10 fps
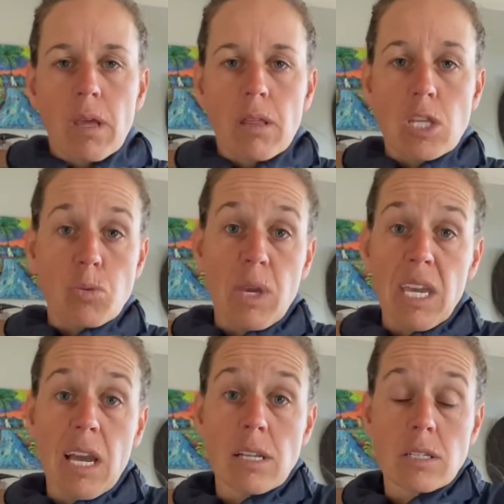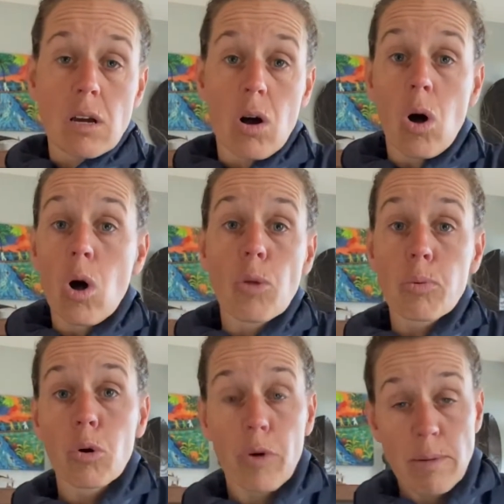This weekend, all the
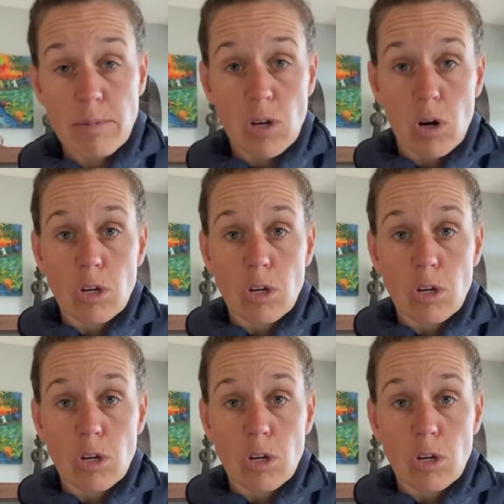programs are,